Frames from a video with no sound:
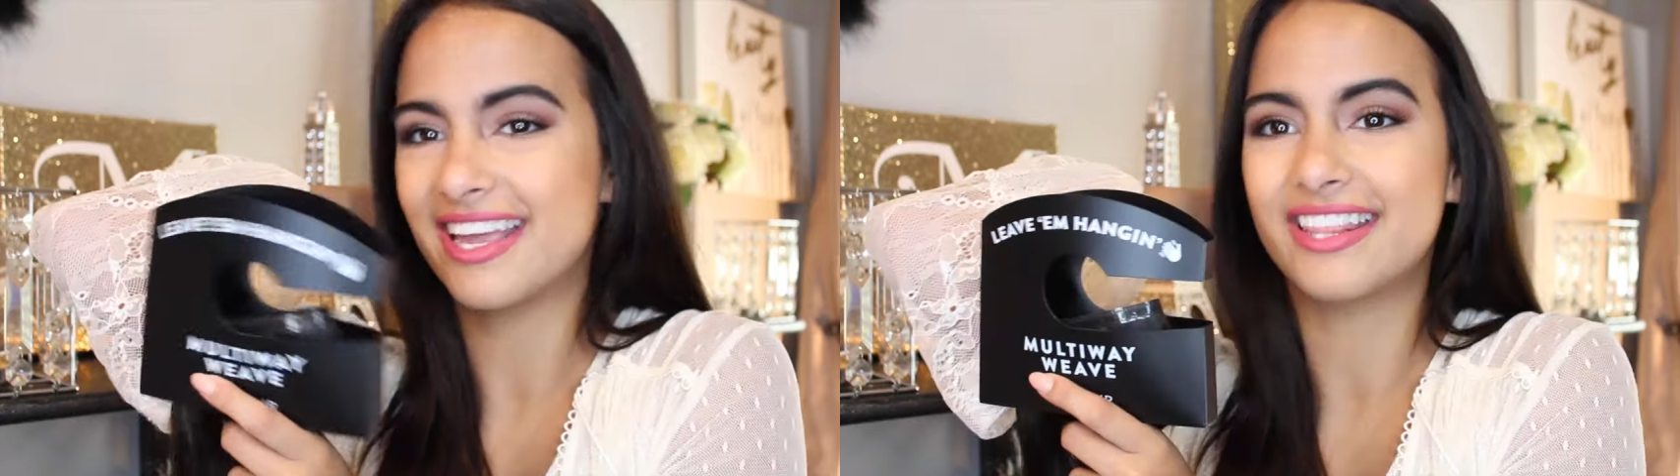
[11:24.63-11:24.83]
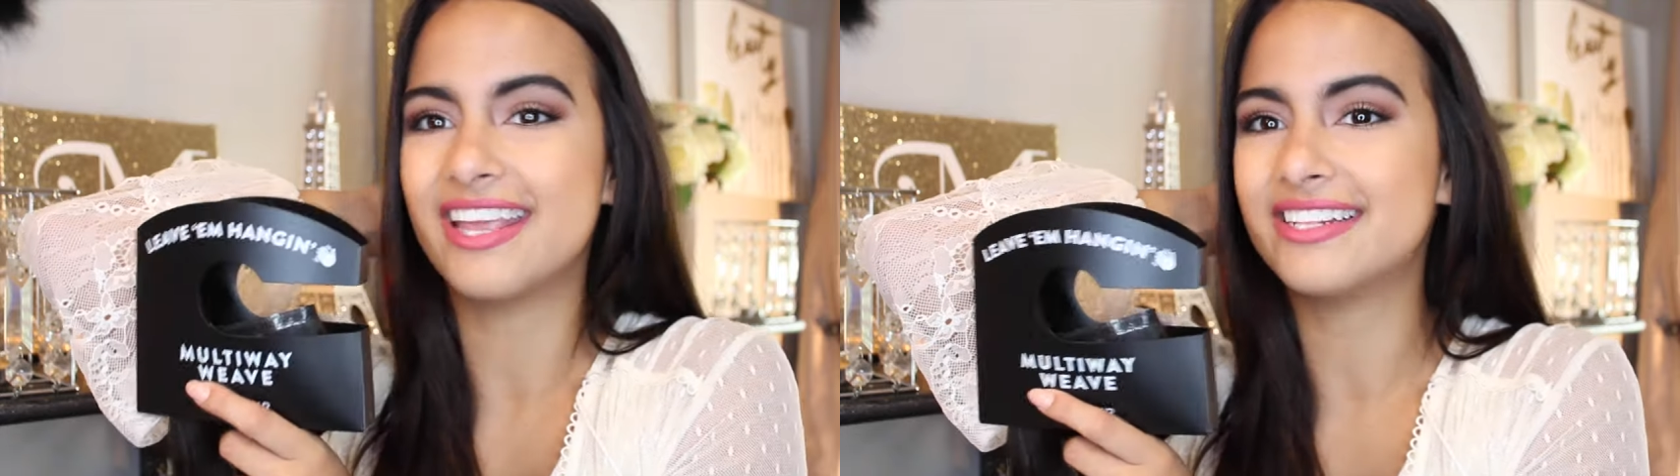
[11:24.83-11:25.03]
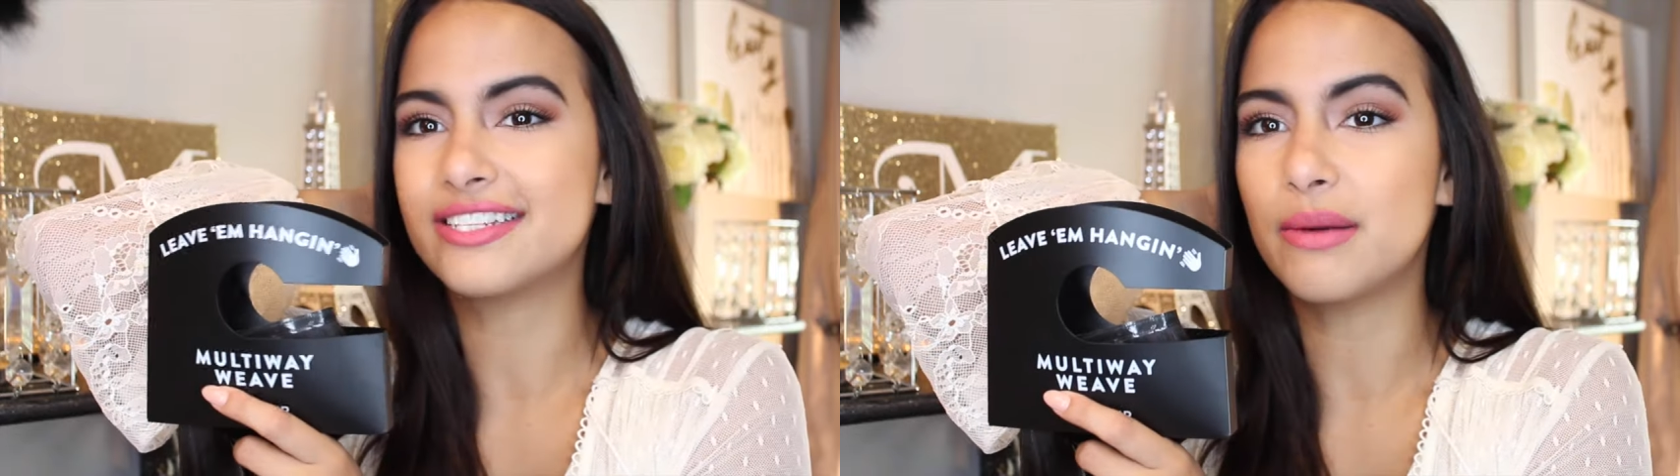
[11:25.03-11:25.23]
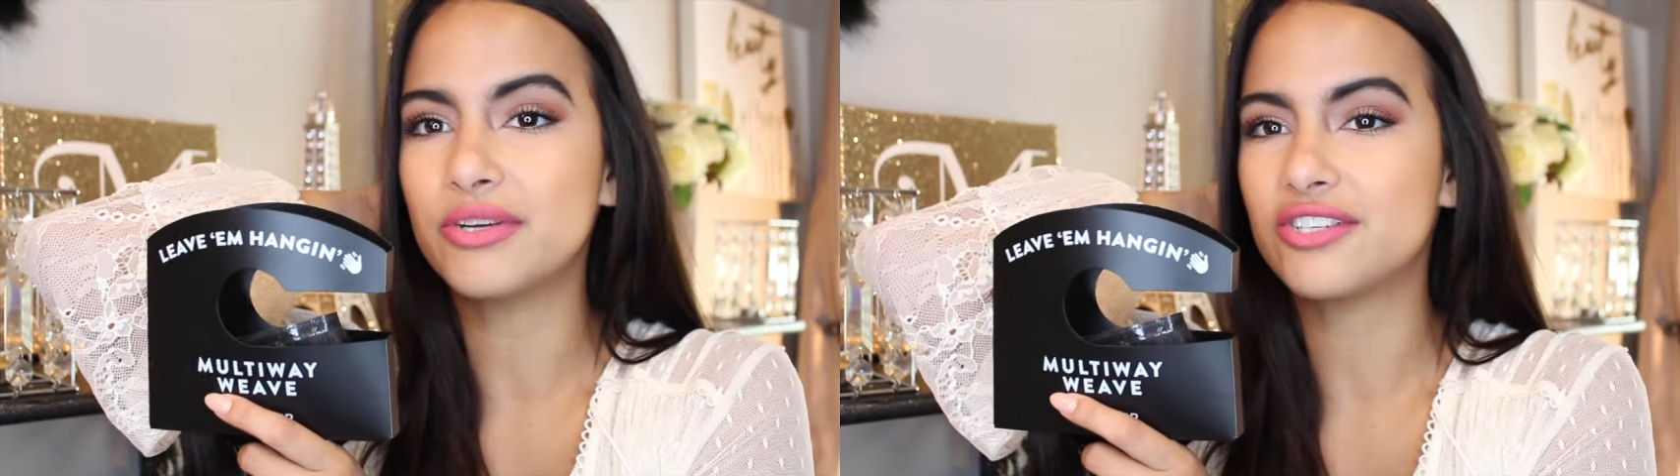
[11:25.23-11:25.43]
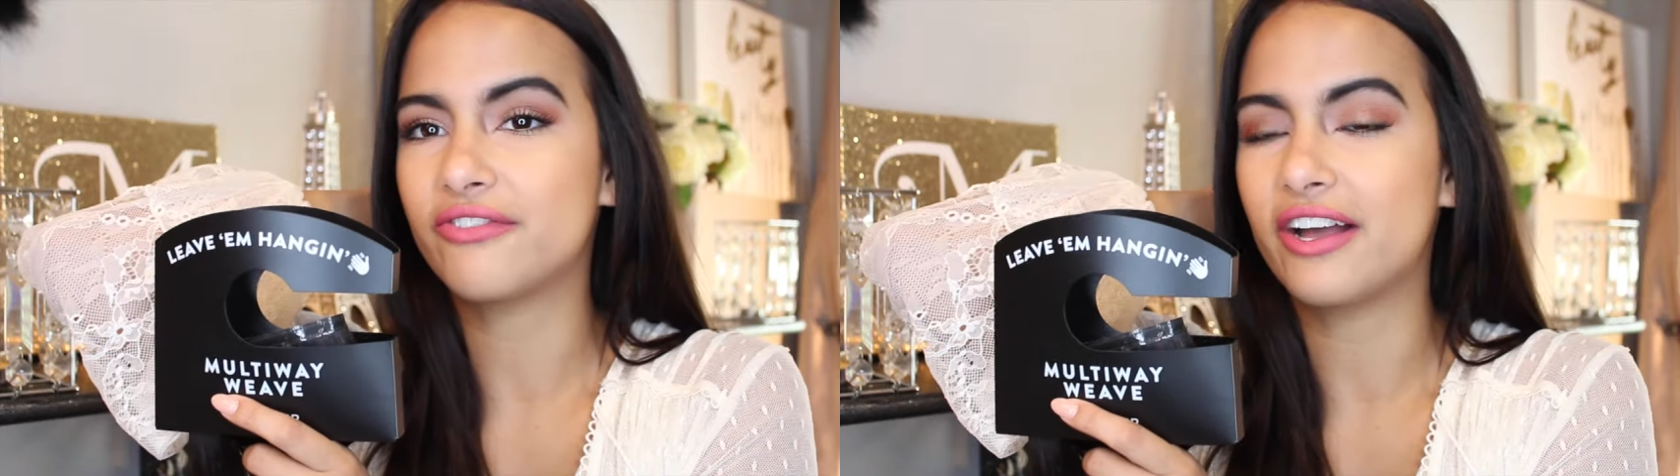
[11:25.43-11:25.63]
Like, it's so
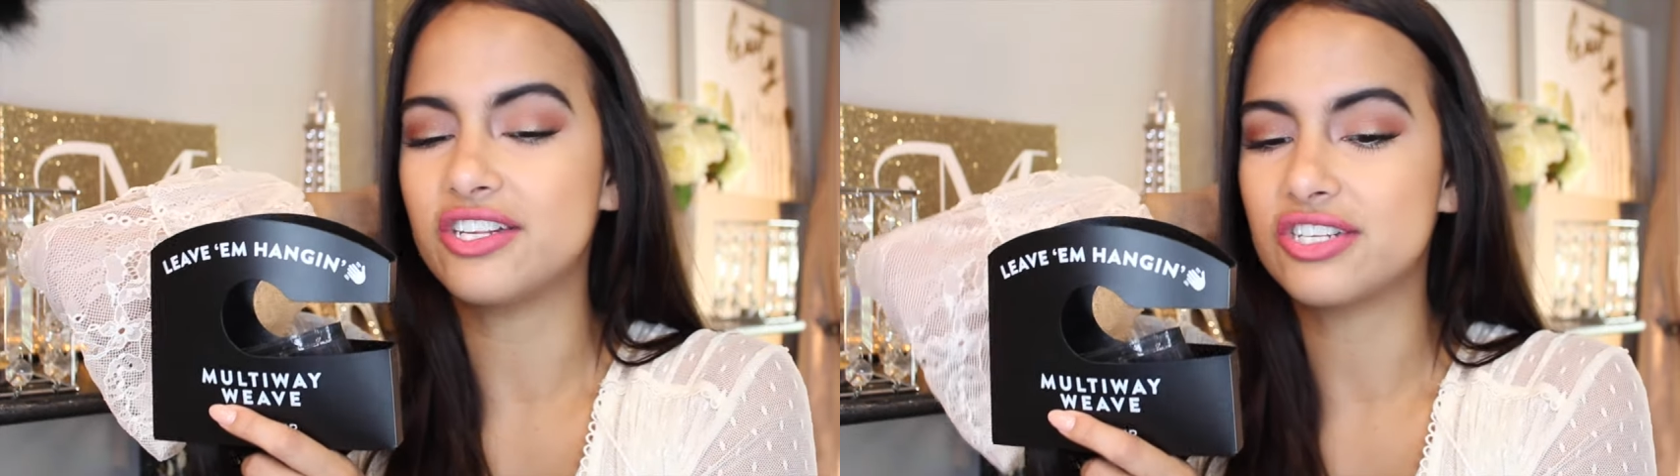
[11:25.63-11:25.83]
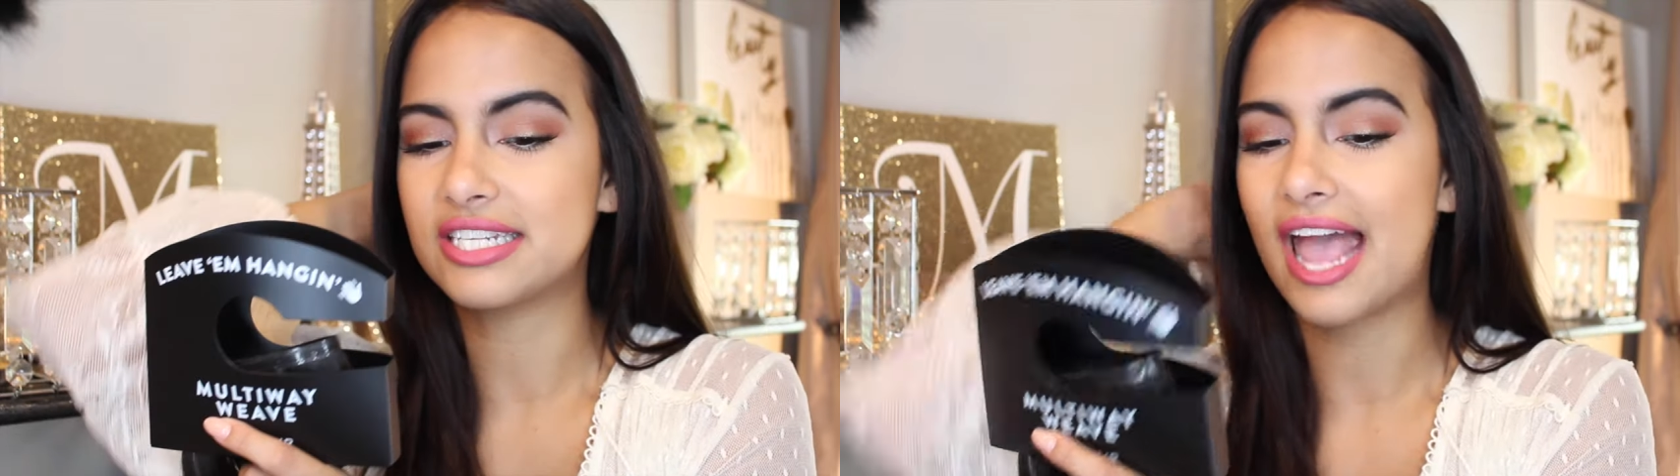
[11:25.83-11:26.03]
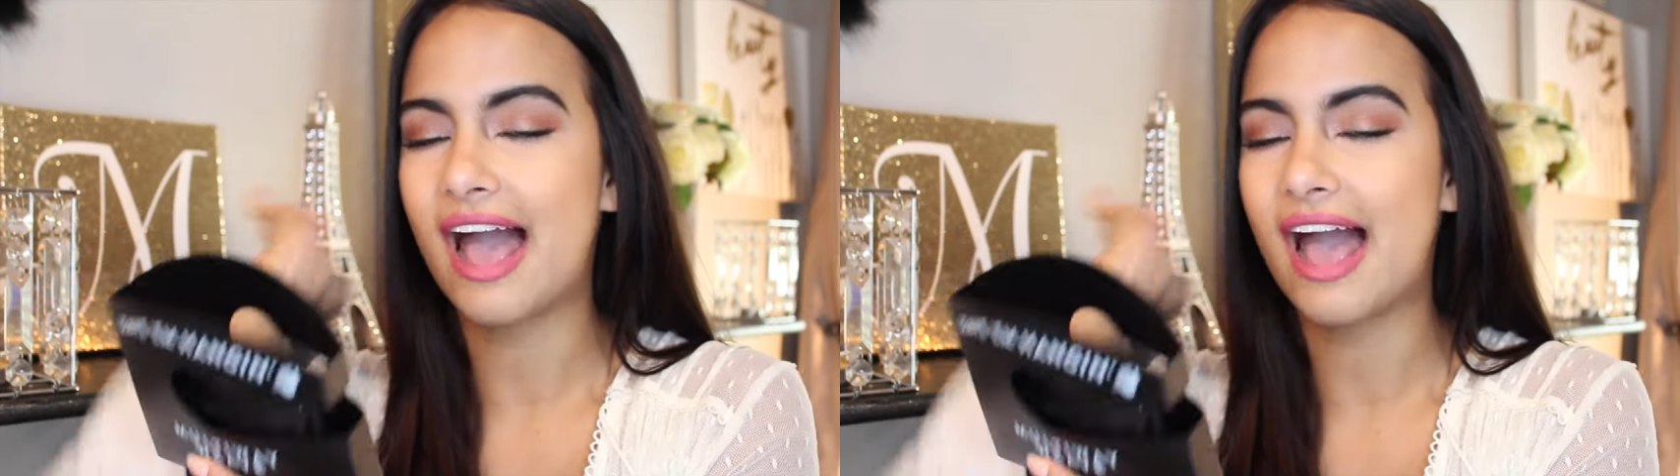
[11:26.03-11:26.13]
much fun just to